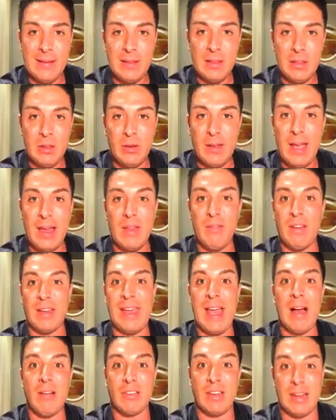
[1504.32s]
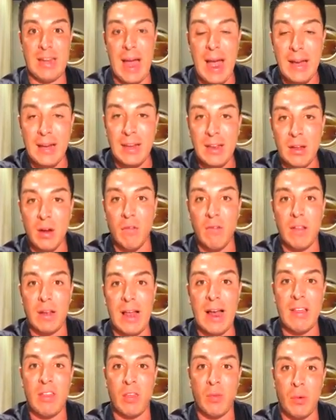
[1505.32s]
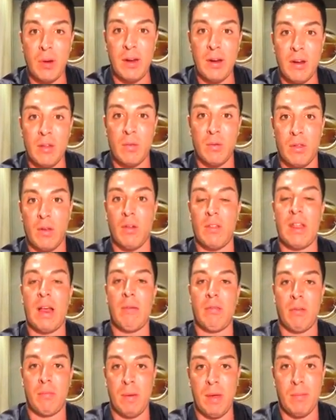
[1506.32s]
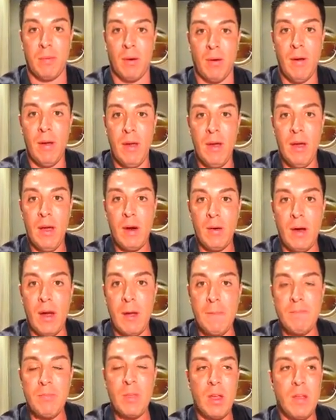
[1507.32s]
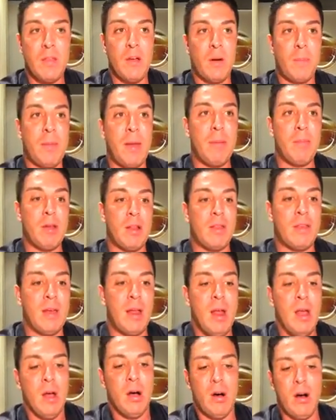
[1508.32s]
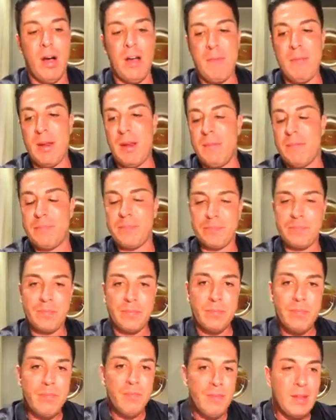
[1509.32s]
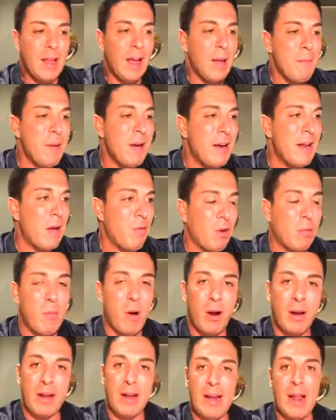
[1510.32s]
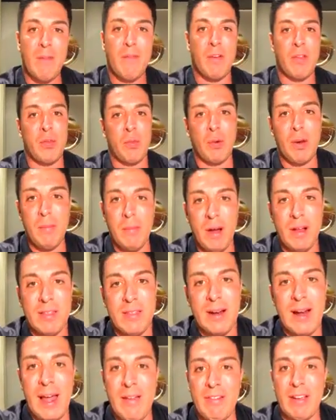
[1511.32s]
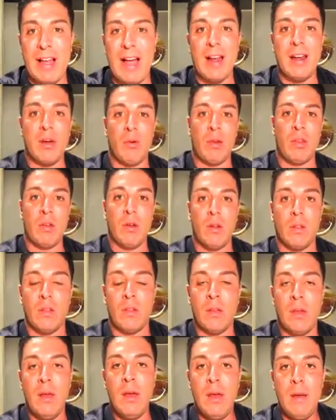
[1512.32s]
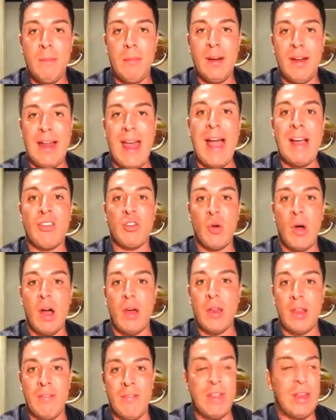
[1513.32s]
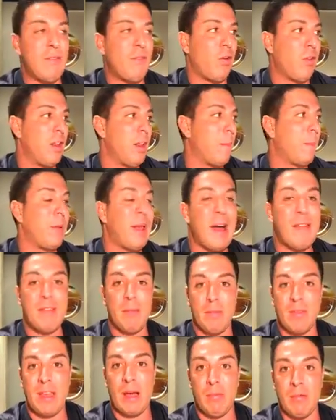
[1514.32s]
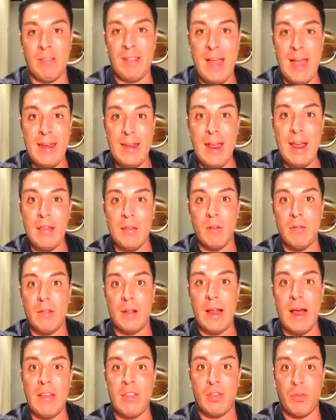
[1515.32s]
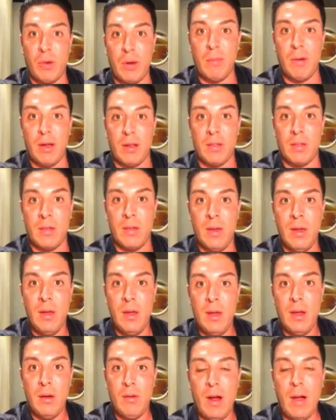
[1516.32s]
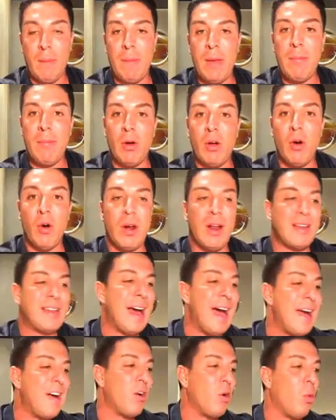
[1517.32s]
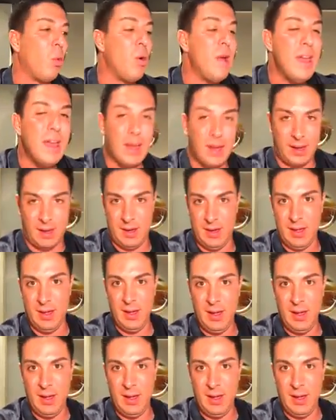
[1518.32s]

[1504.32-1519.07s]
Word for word: you can't even count to 90 over the last three years with those types of people, right? There are people that say, oh, I've been, I've been in network marketing now for three months and I haven't gotten the results but in actuality, they've only applied themselves 10 days over the last three months, right? People go an entire week